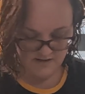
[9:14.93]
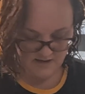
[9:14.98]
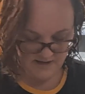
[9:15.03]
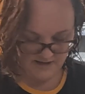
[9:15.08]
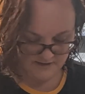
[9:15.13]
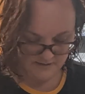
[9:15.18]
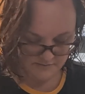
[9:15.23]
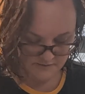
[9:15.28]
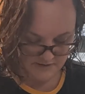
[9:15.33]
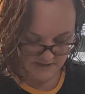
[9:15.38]
I
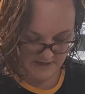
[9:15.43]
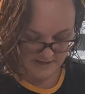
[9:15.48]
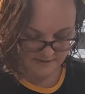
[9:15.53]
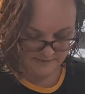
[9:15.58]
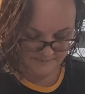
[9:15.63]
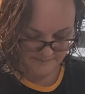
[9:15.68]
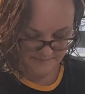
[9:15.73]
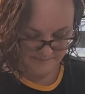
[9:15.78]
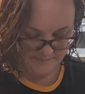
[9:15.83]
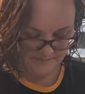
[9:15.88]
don't care.
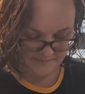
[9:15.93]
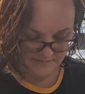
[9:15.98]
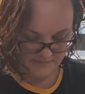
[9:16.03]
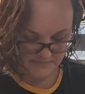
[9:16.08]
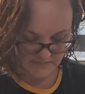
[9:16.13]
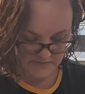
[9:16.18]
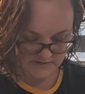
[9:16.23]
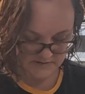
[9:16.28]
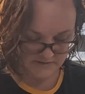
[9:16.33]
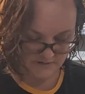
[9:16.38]

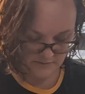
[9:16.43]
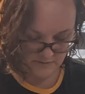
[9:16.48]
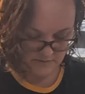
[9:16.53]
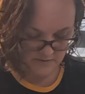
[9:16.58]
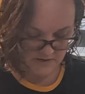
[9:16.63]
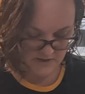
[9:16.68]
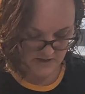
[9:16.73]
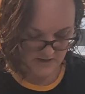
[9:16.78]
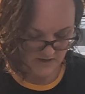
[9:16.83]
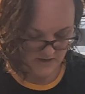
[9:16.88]
So
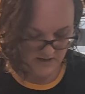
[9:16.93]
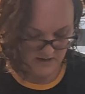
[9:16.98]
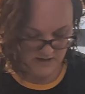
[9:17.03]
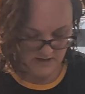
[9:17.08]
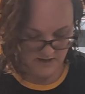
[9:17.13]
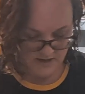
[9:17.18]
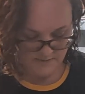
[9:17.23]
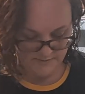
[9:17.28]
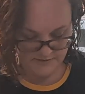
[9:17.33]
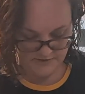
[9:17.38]

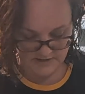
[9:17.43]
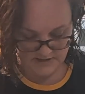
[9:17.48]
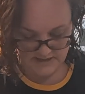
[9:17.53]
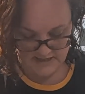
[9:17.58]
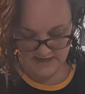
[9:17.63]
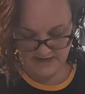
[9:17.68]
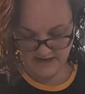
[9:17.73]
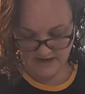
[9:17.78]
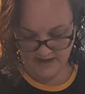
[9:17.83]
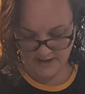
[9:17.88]
I'm just gonna
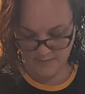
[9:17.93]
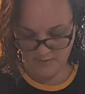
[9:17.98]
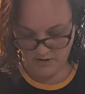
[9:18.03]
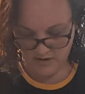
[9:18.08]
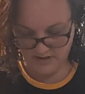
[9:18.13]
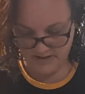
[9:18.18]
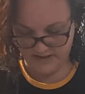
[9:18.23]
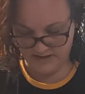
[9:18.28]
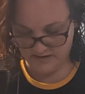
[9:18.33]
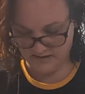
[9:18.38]
kind of
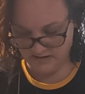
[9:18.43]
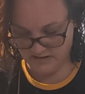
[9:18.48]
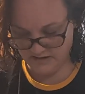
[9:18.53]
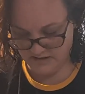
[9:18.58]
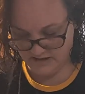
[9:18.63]
eyeball it.